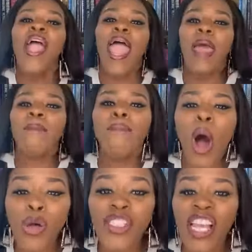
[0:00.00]
And
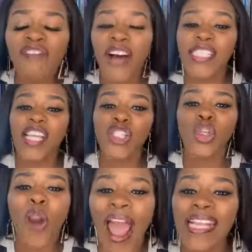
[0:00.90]
most of us are
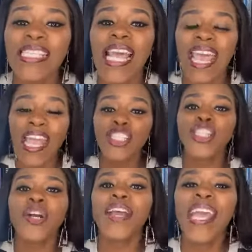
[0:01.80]
trying to
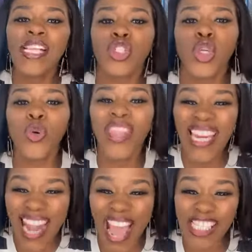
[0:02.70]
enter into the
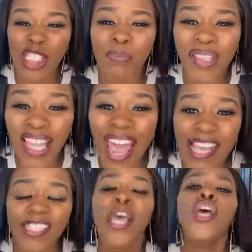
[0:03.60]
next place.